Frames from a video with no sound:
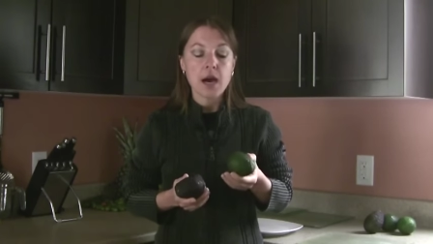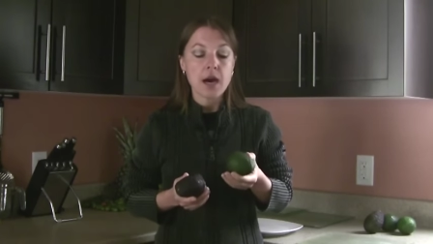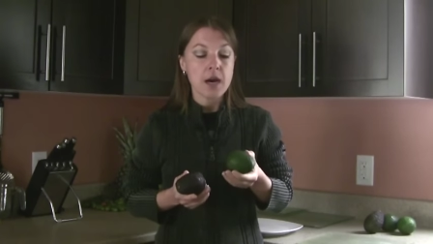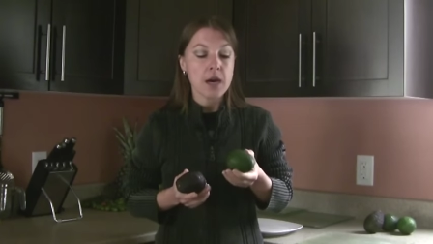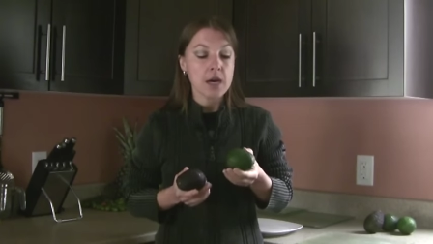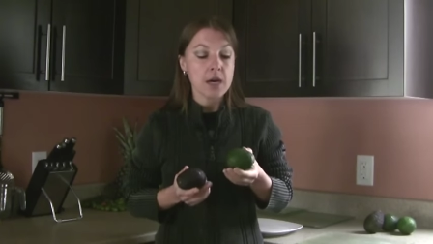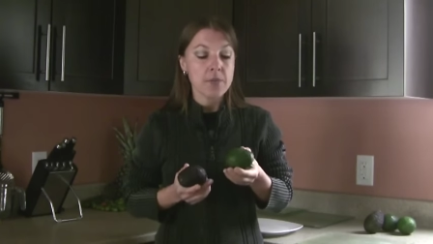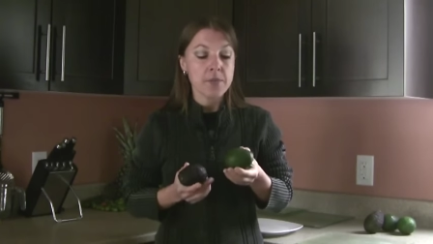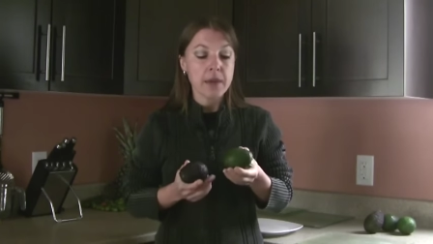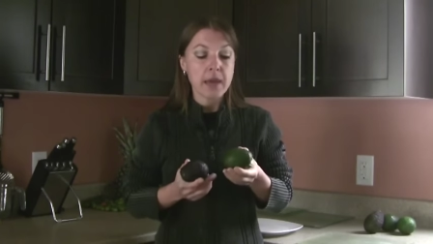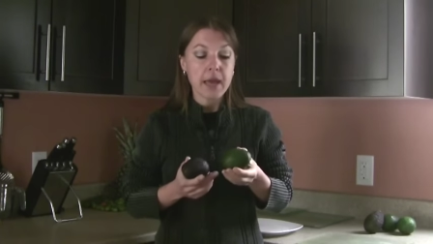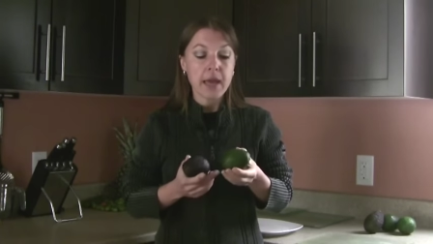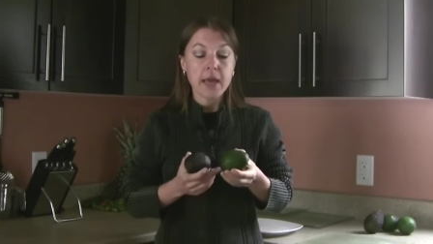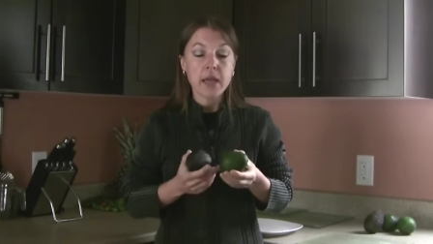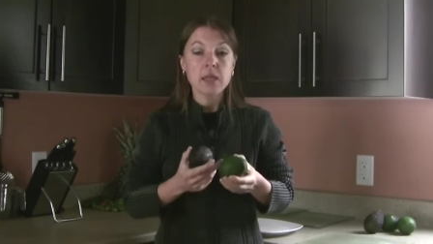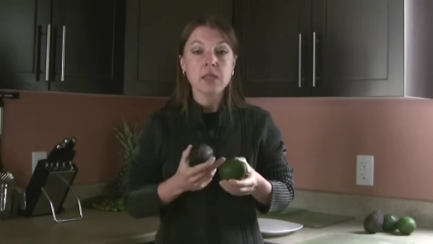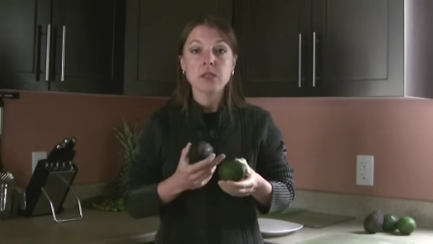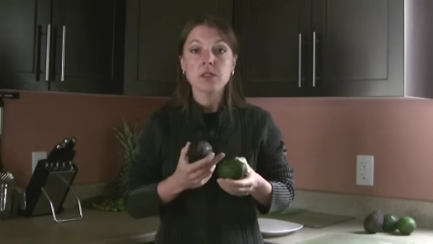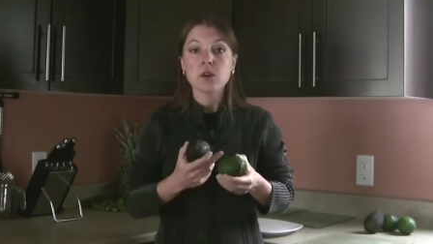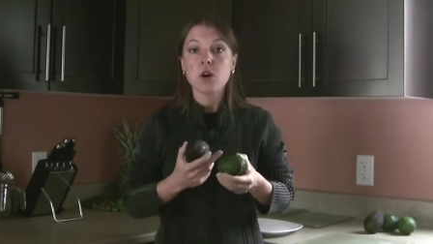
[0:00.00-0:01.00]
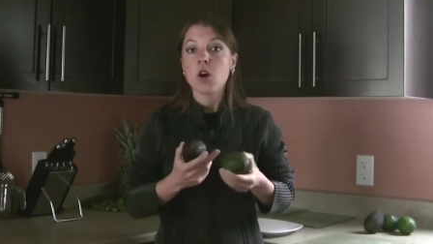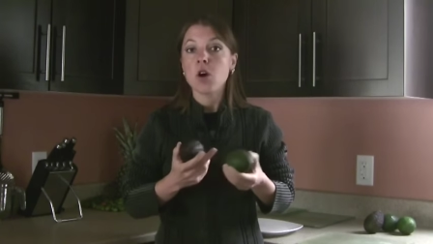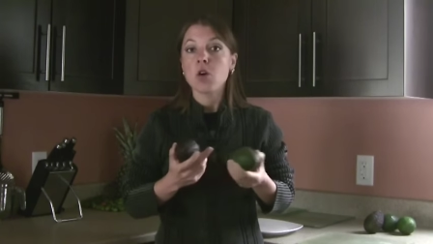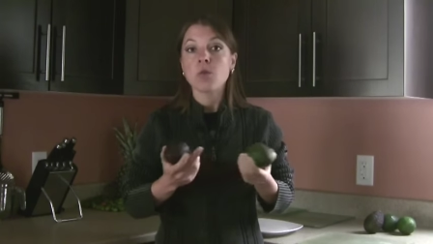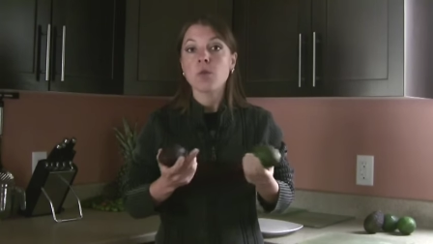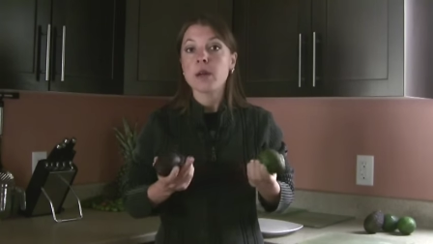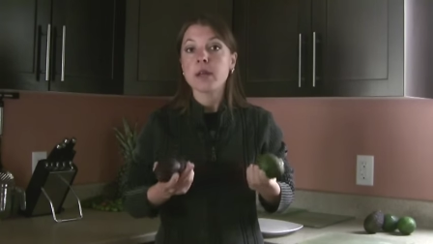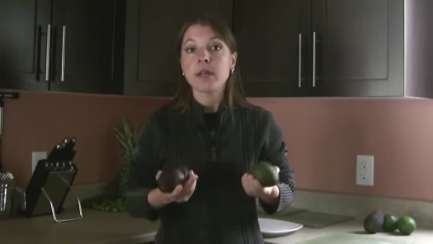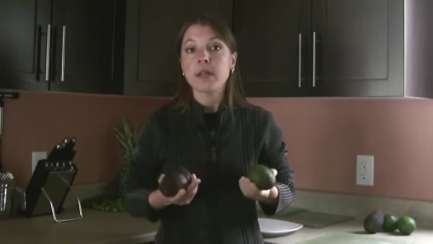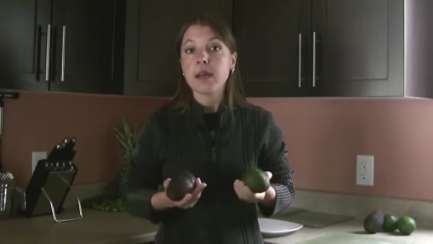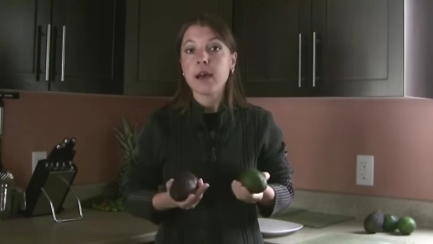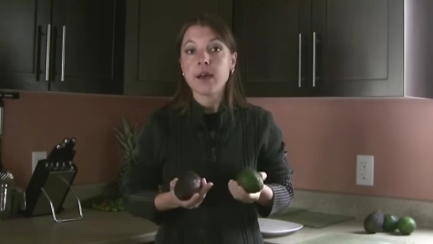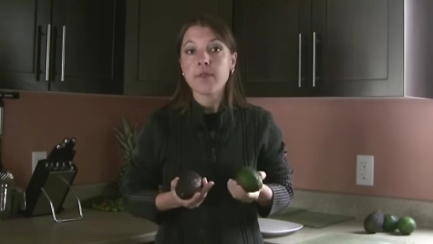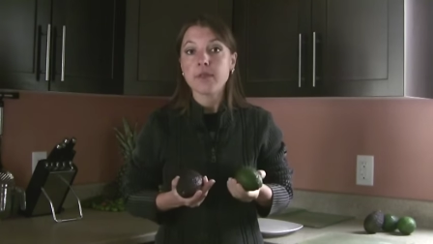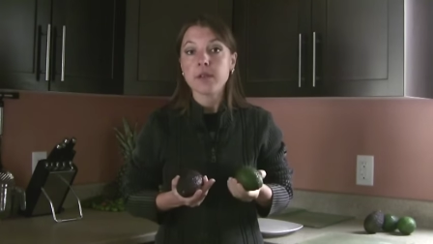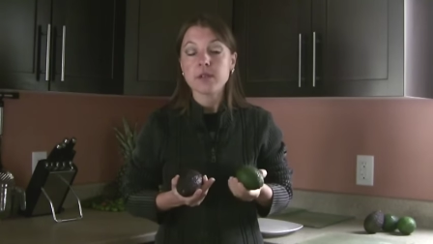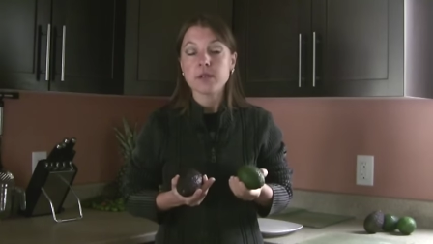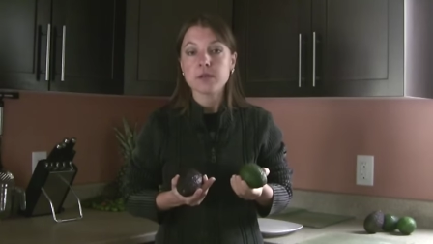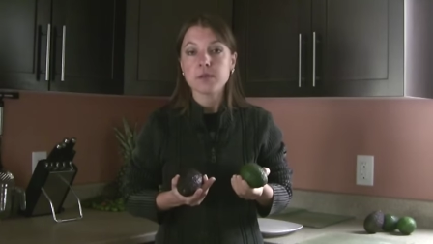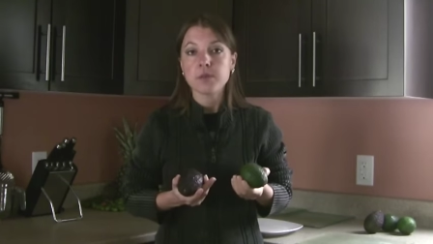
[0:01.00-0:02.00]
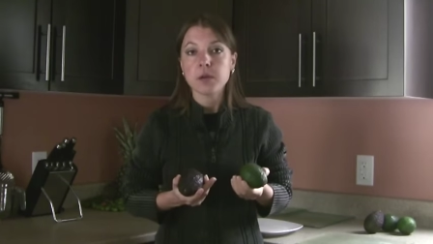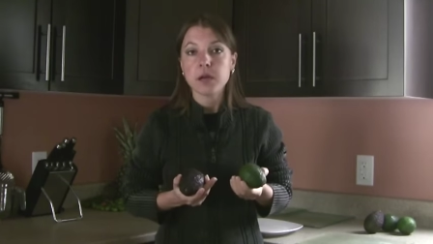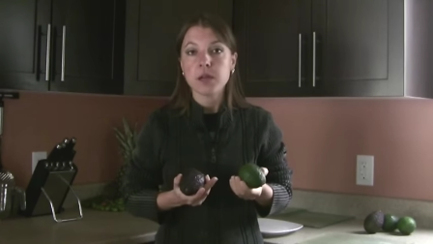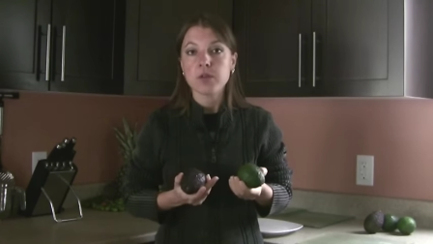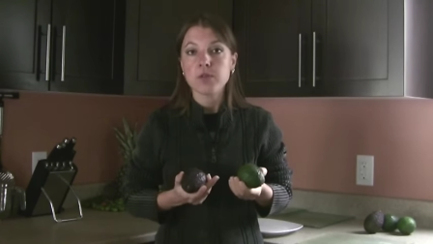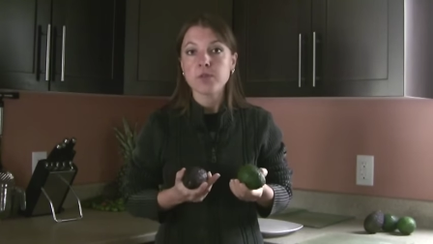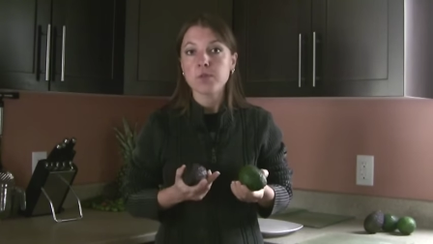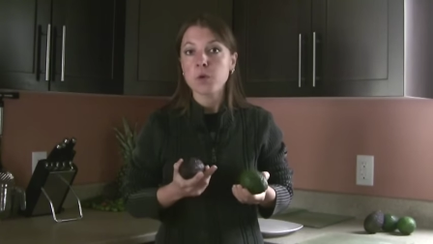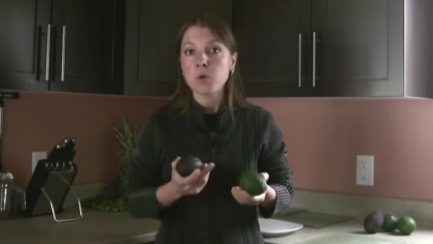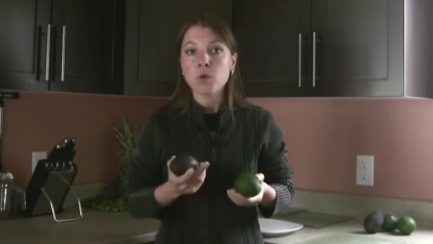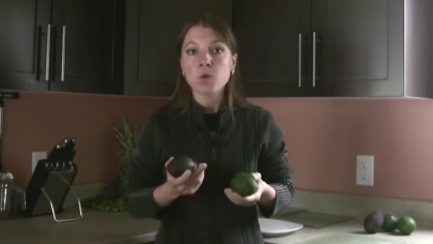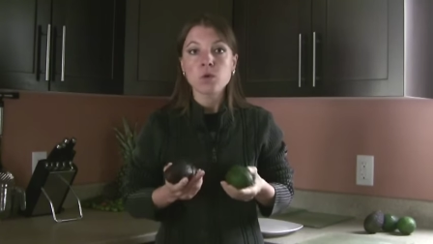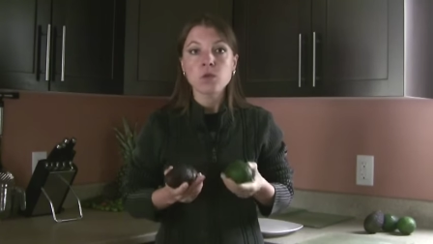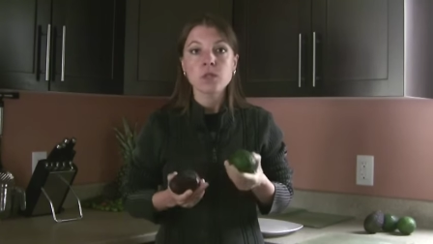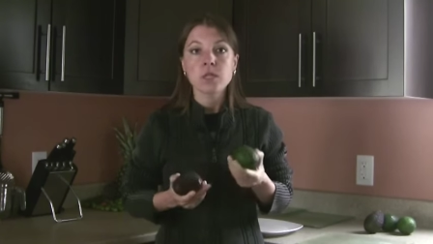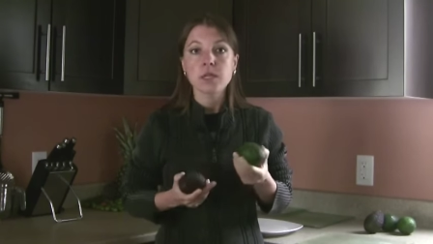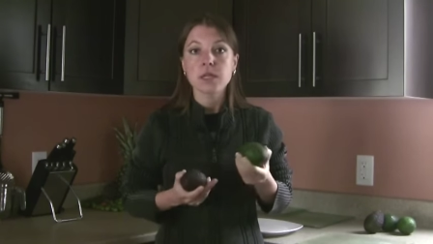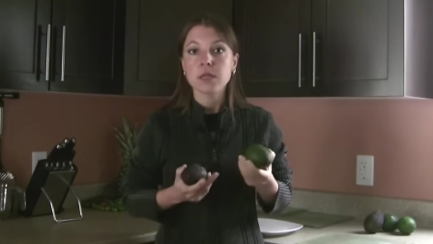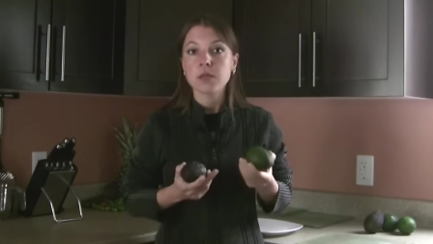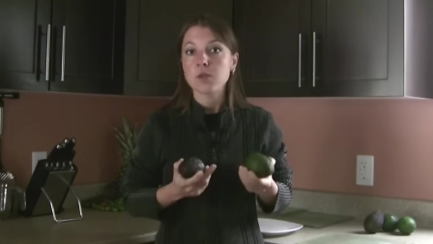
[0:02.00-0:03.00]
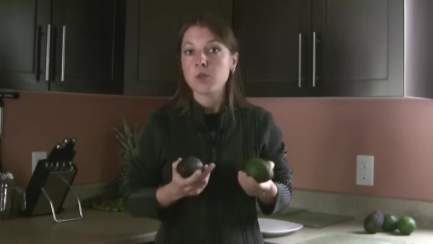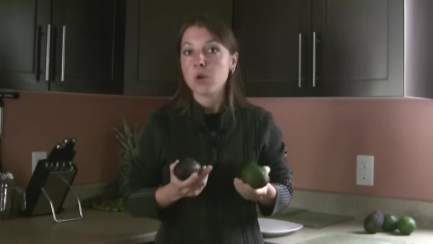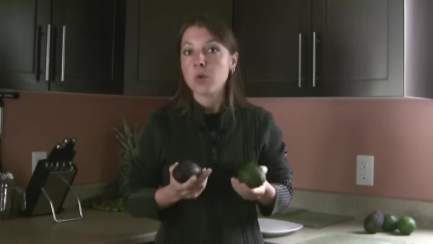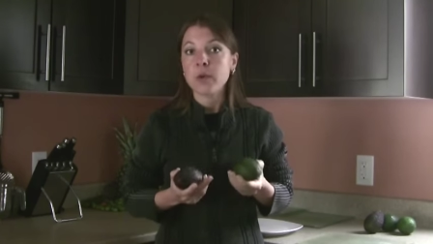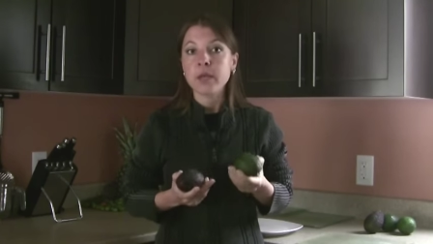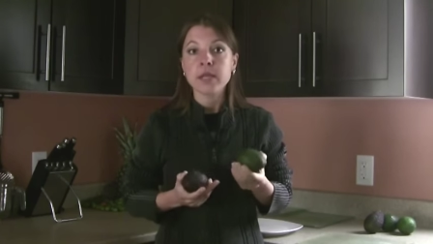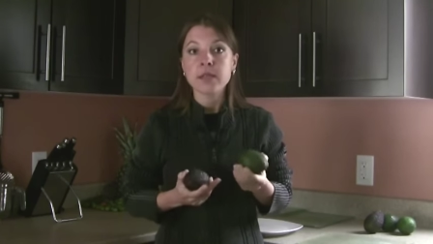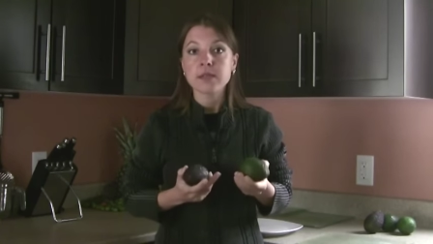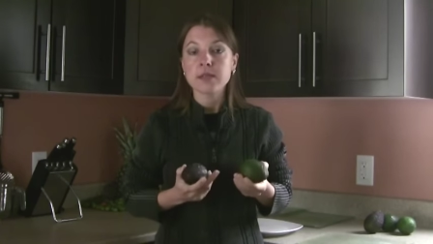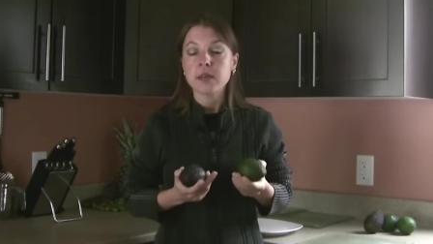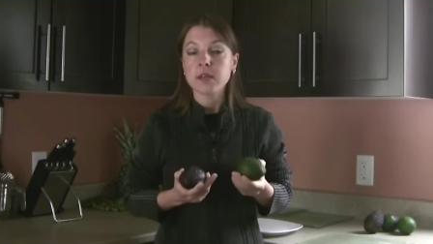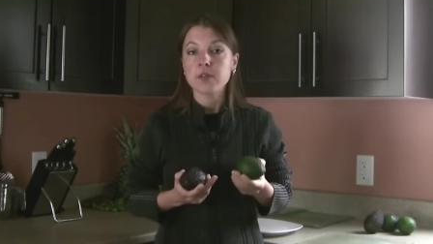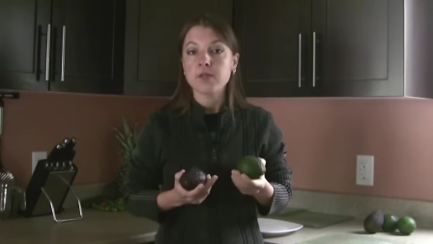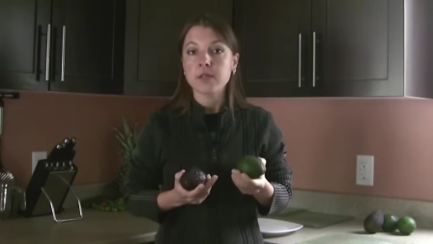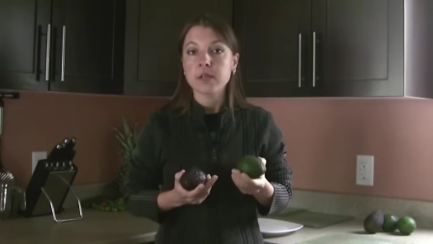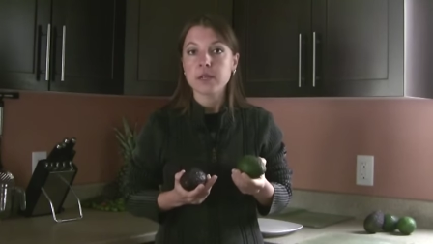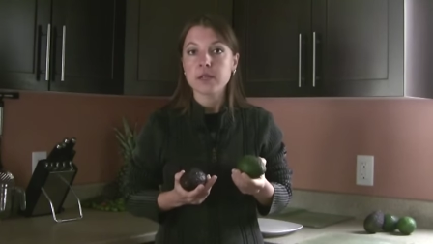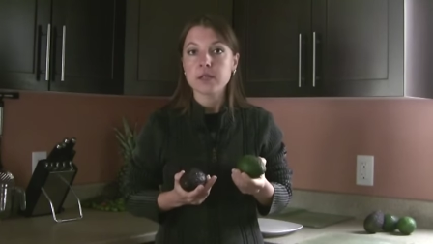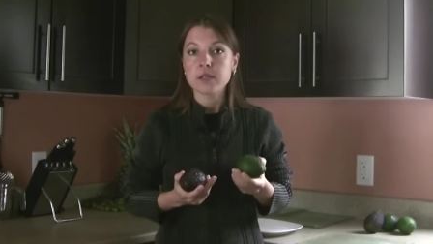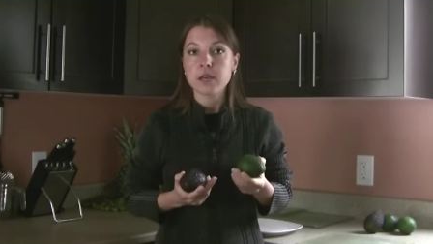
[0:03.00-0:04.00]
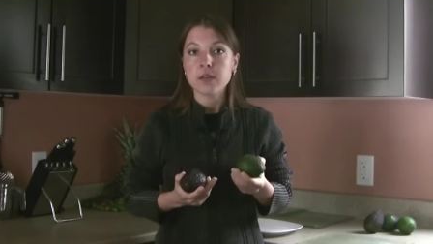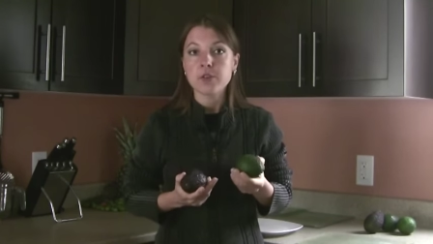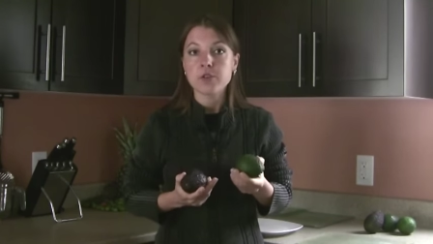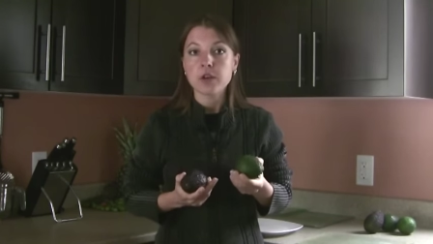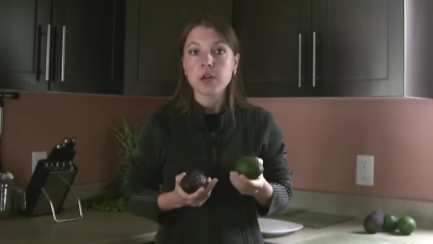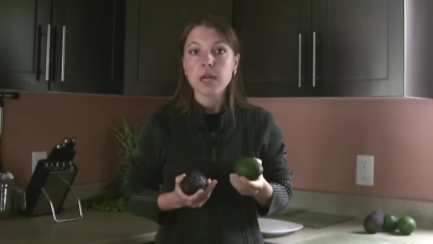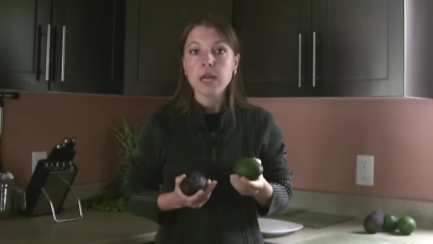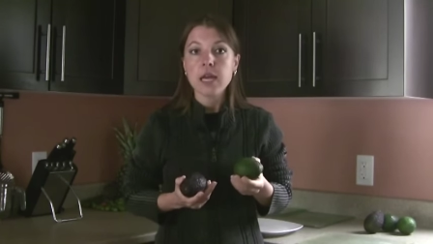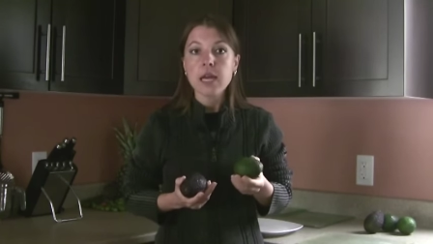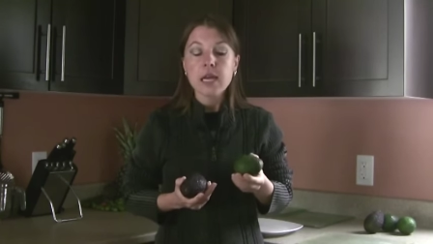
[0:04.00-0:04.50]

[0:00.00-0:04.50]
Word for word: and already having some kind of mold growing inside of it, etc.